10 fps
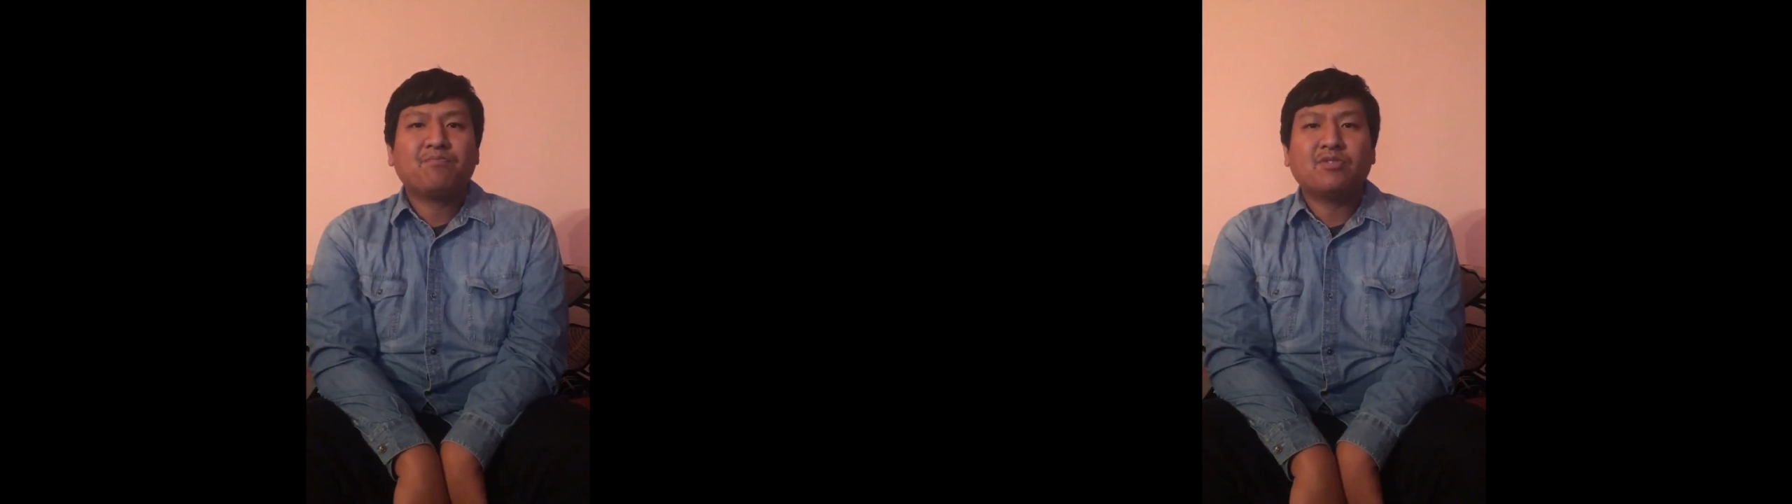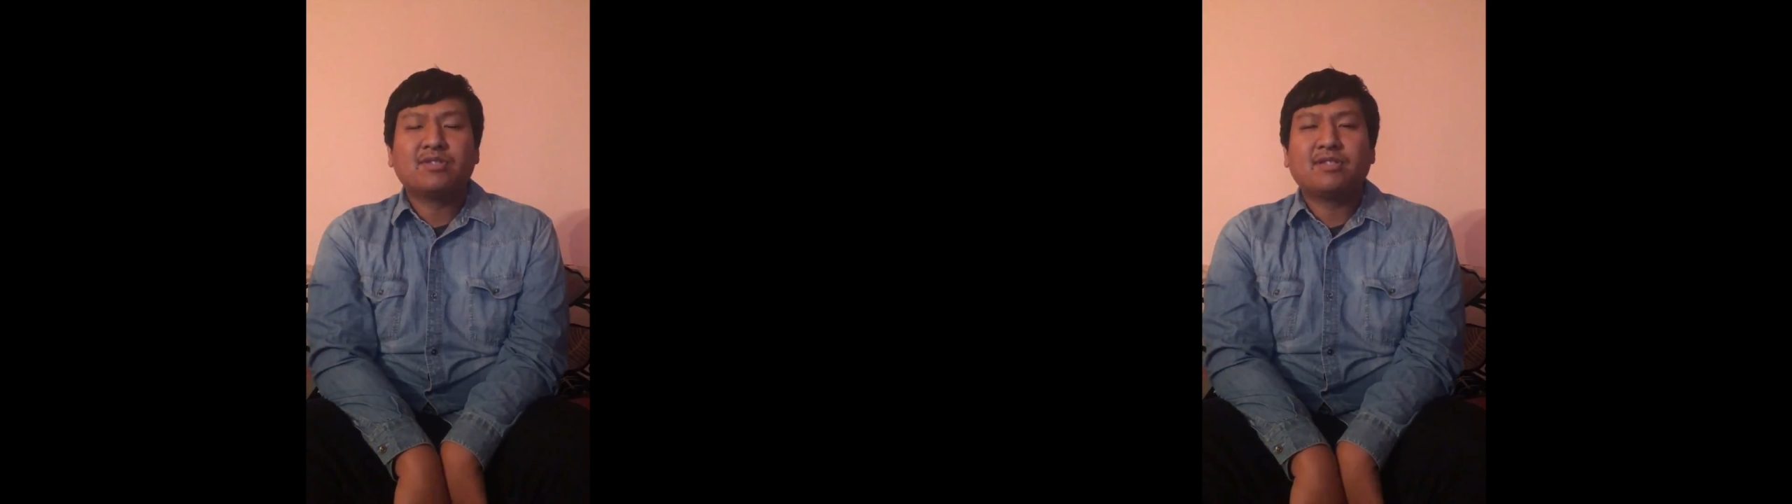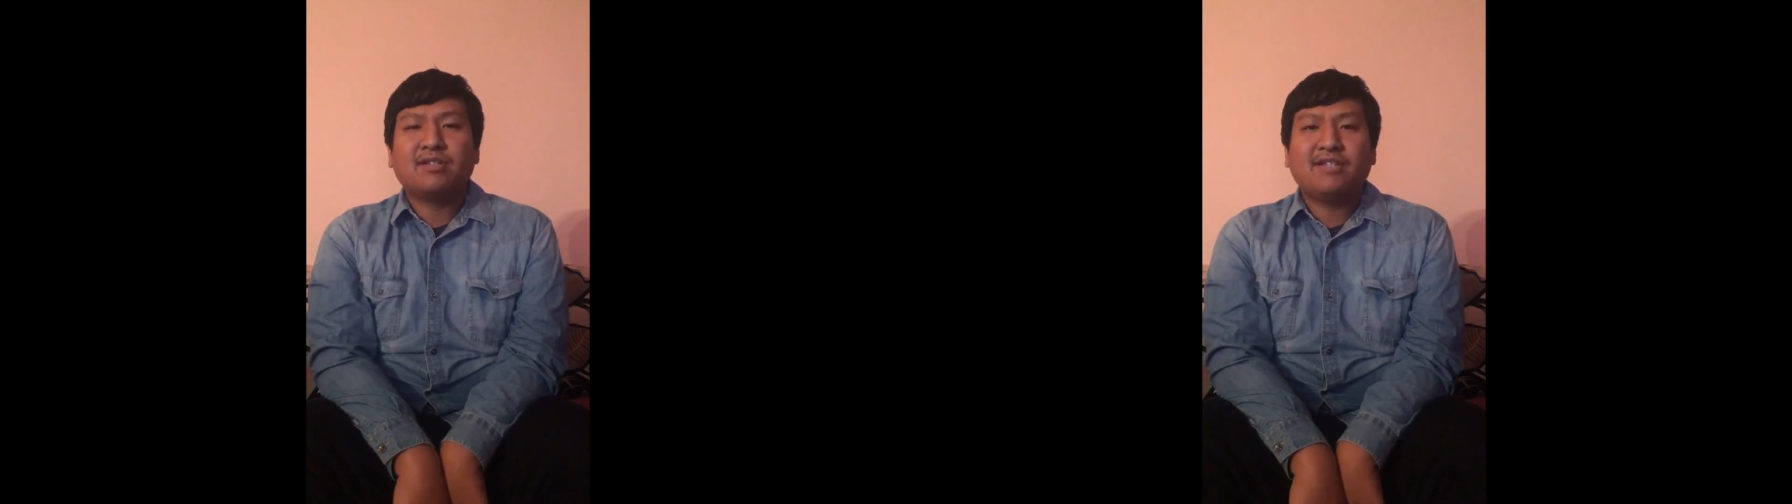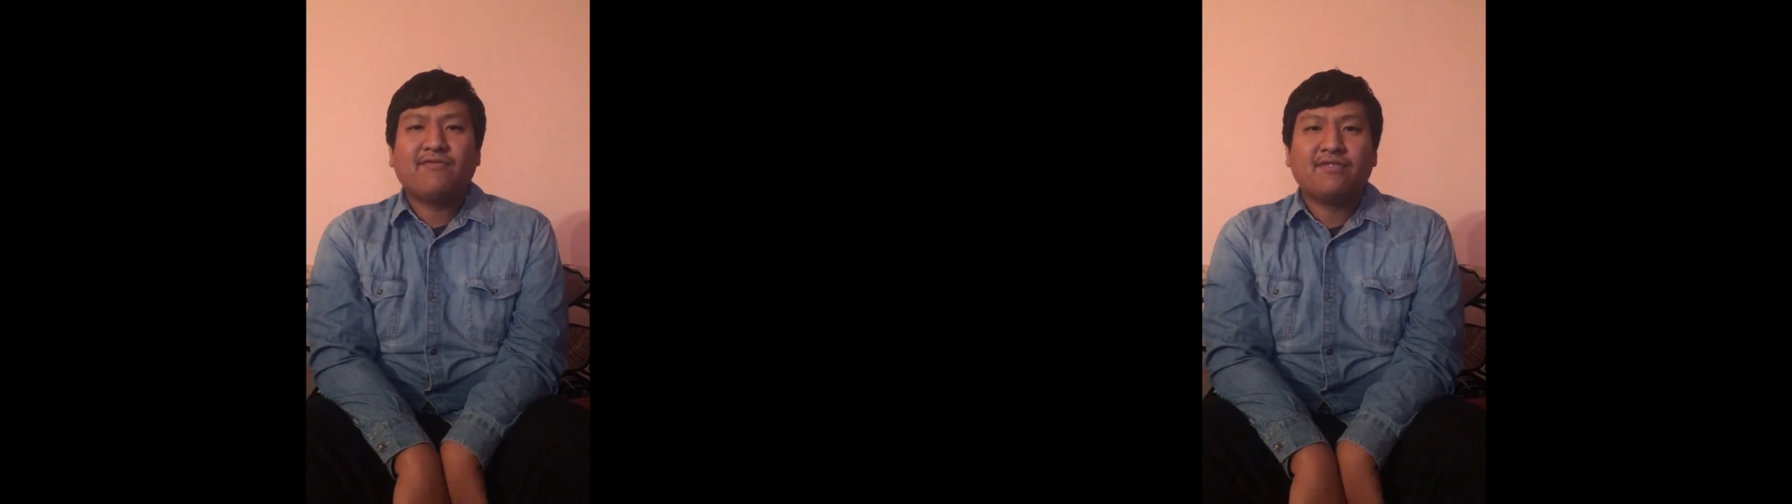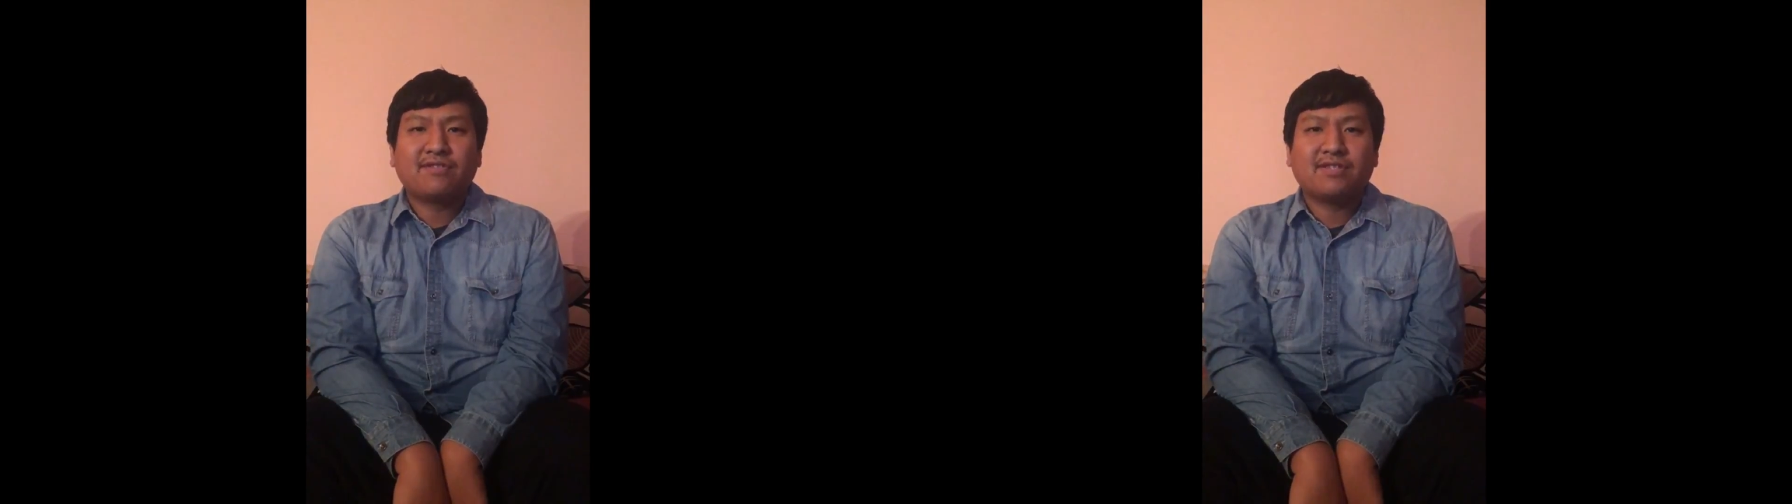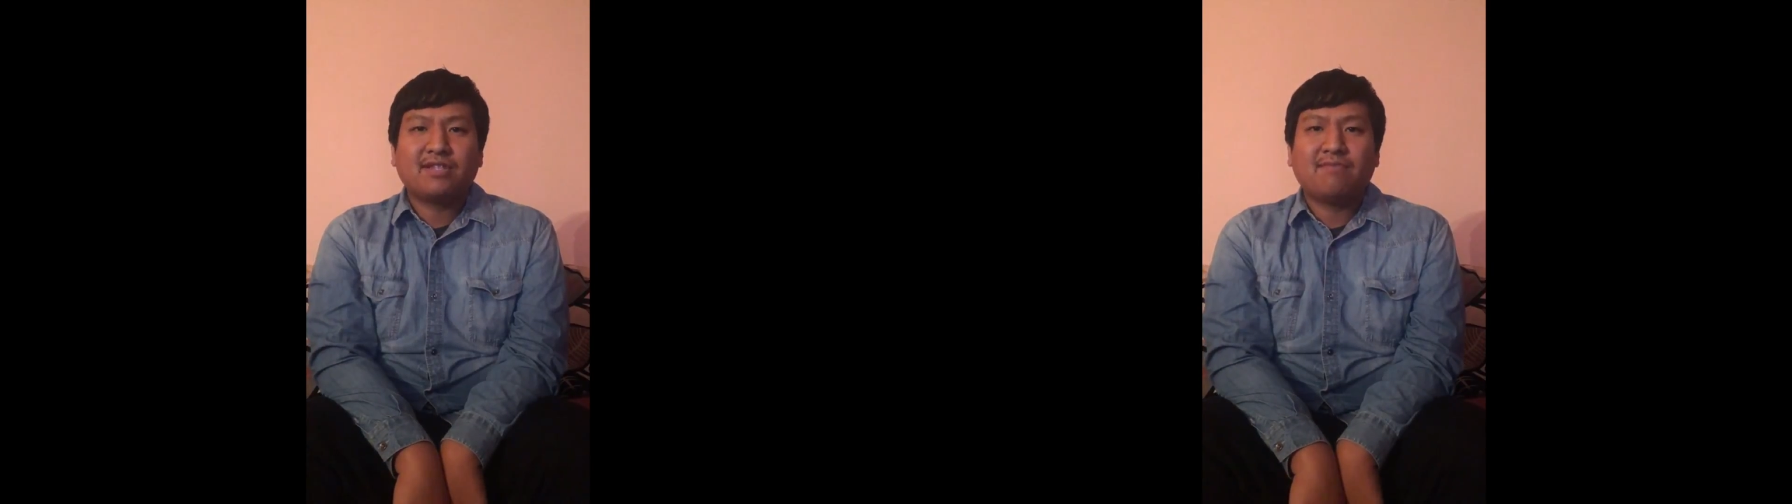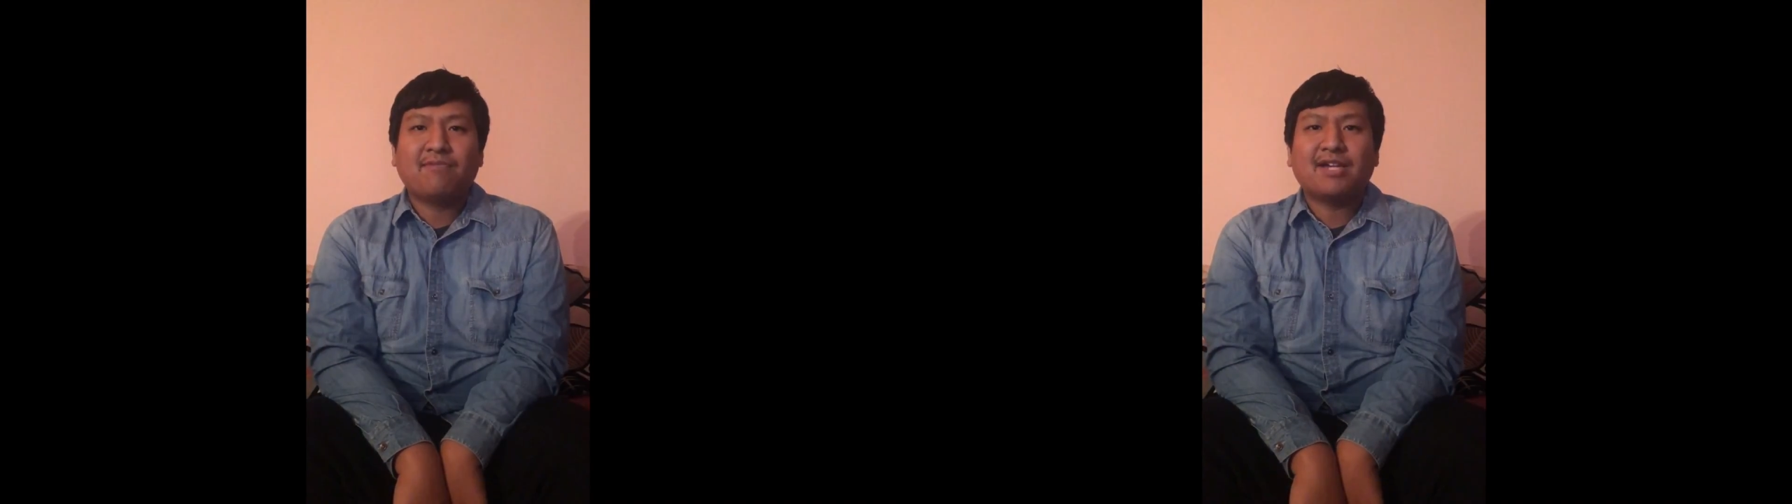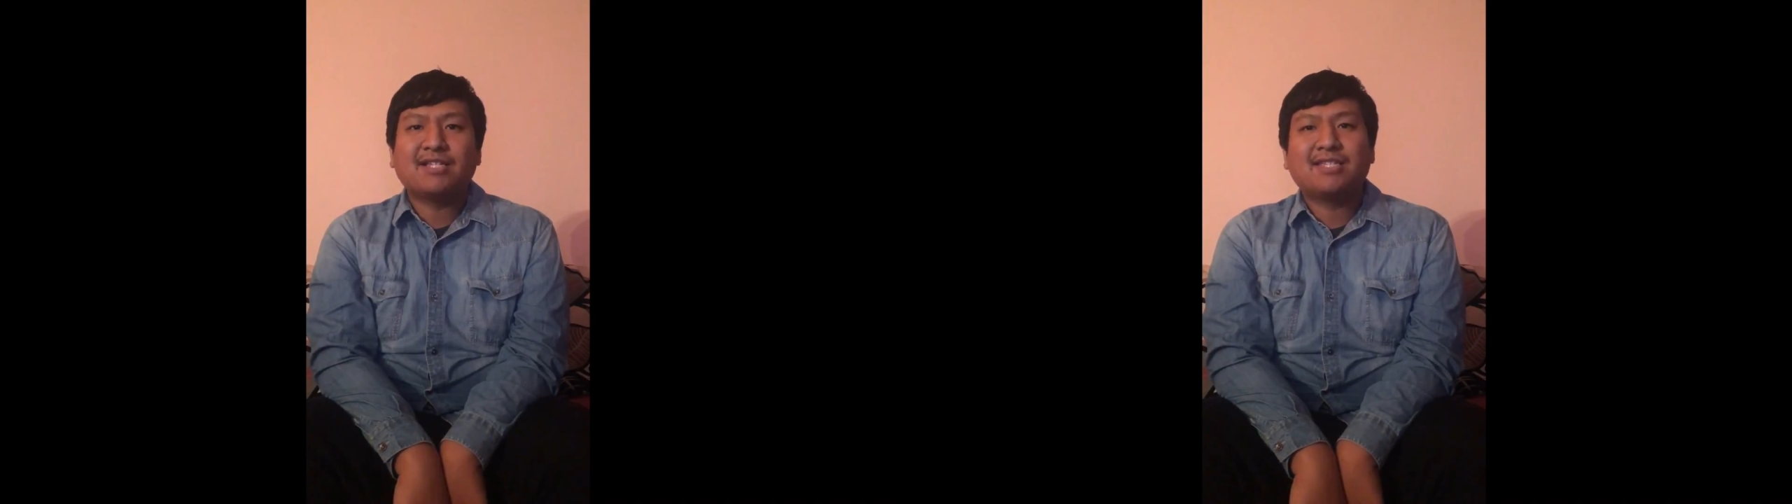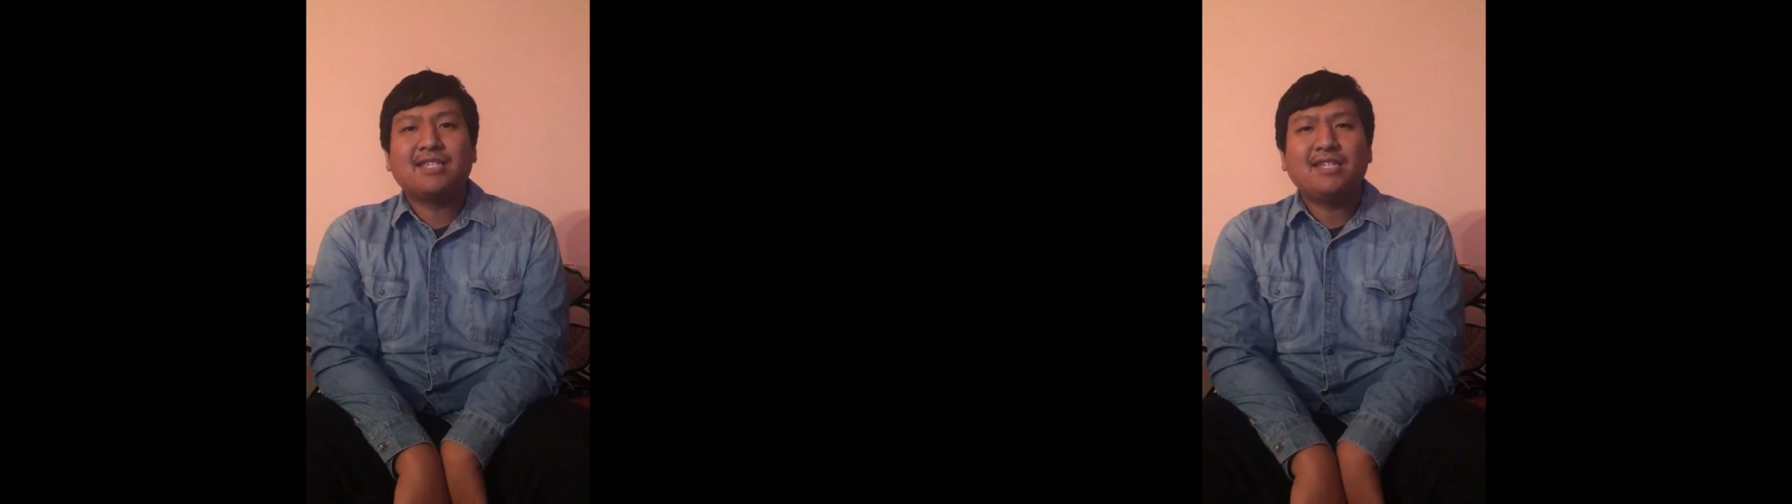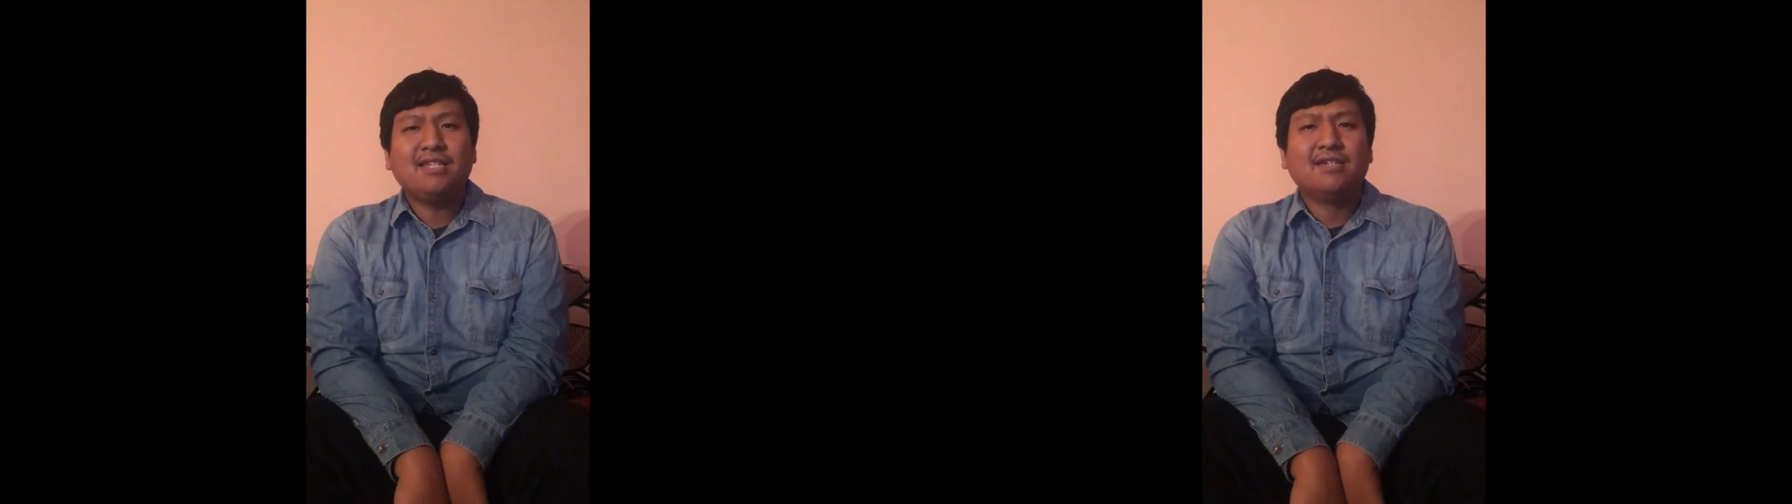most studies focus on
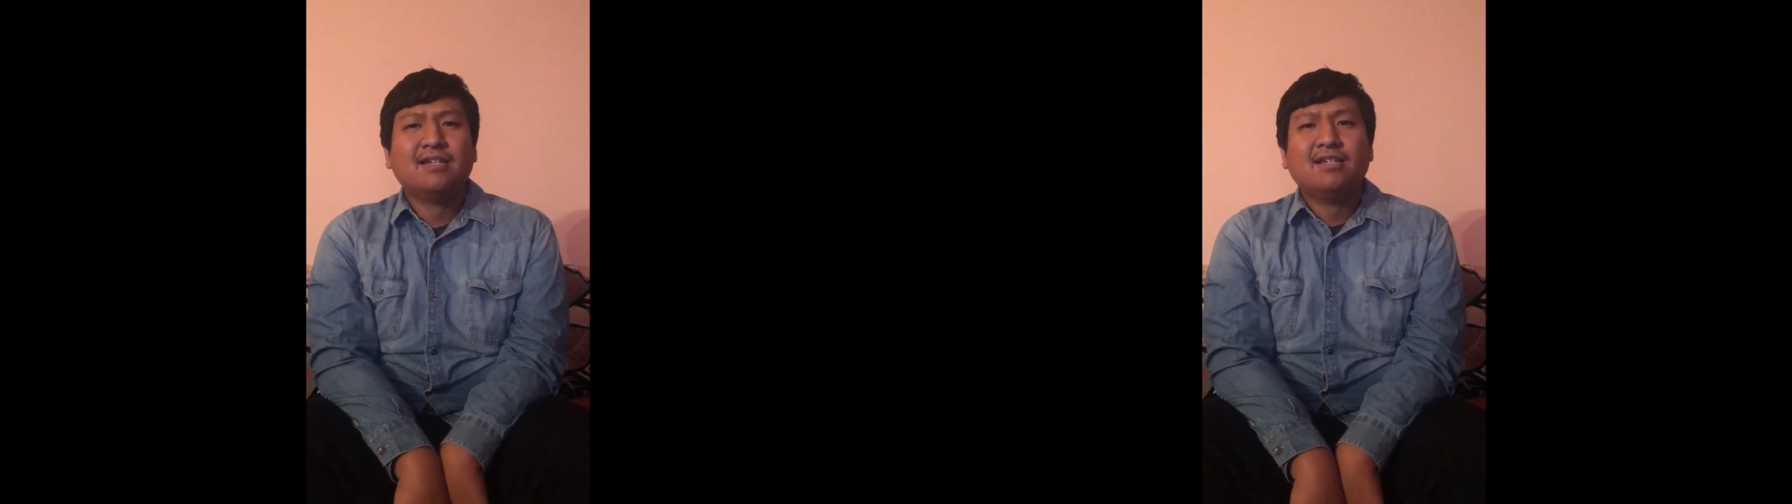Pakistani,